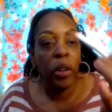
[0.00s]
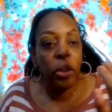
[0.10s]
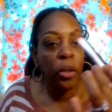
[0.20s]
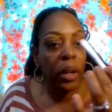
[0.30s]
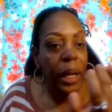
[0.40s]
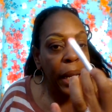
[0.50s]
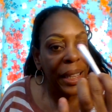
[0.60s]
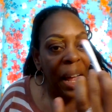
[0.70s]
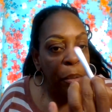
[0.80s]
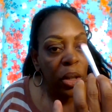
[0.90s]
you can get
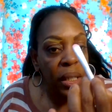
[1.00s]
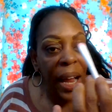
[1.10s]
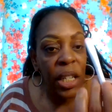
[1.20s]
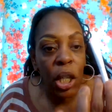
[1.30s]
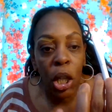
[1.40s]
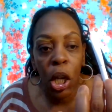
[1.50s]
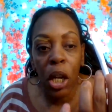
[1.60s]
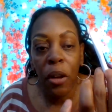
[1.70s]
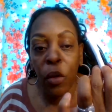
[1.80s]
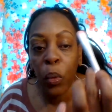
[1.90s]
that precise
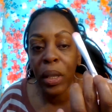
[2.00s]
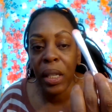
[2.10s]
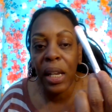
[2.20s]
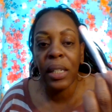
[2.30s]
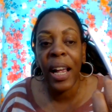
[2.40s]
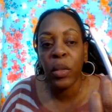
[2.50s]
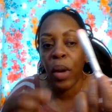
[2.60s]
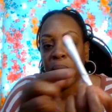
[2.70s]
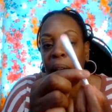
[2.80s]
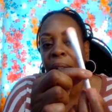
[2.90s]
look with these. That's
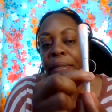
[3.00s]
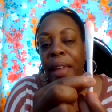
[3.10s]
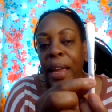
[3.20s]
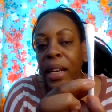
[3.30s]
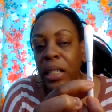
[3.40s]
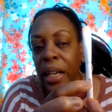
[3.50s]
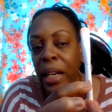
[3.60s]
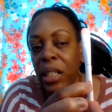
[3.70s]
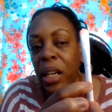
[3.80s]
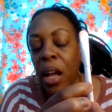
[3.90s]
why they have that
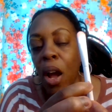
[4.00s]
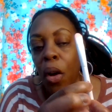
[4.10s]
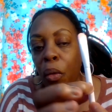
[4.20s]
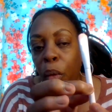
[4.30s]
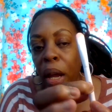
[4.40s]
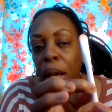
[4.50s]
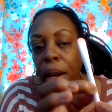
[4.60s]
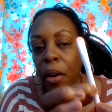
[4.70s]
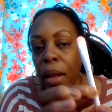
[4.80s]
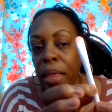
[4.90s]
indent right
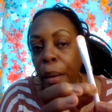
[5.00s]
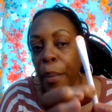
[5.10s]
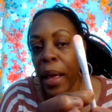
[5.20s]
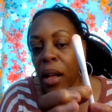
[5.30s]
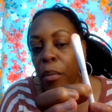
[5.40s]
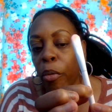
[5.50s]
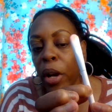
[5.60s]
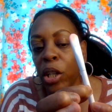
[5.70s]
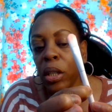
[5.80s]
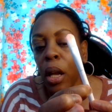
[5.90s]
here in the makeup
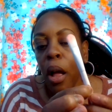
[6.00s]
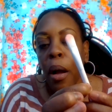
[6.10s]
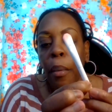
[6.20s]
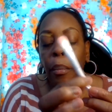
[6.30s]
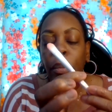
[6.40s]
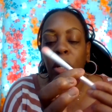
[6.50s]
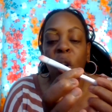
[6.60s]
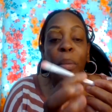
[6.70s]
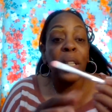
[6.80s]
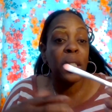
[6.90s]
brush you know
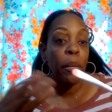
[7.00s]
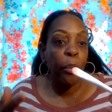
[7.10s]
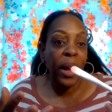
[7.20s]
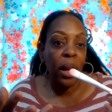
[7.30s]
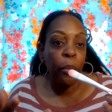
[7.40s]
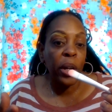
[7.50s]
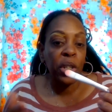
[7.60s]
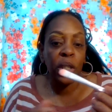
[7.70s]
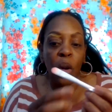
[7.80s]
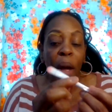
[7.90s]
but some breakup
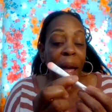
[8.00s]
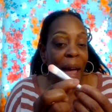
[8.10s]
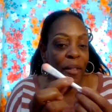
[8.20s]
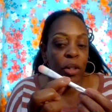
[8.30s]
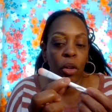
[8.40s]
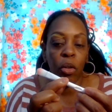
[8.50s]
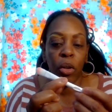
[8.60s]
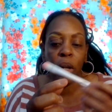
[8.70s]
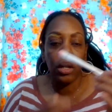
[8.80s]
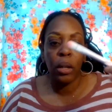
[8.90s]
brushes don't have it so
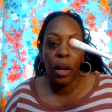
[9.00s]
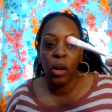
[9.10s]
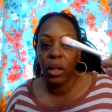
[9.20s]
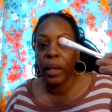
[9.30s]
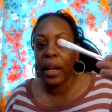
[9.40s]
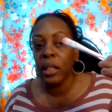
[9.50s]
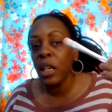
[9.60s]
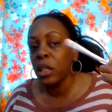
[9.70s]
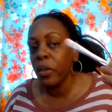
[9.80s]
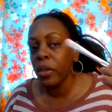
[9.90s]
you can hold it like
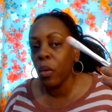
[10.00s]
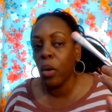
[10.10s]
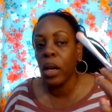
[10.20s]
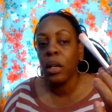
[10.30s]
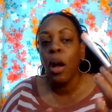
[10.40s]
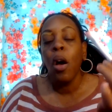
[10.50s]
this if you want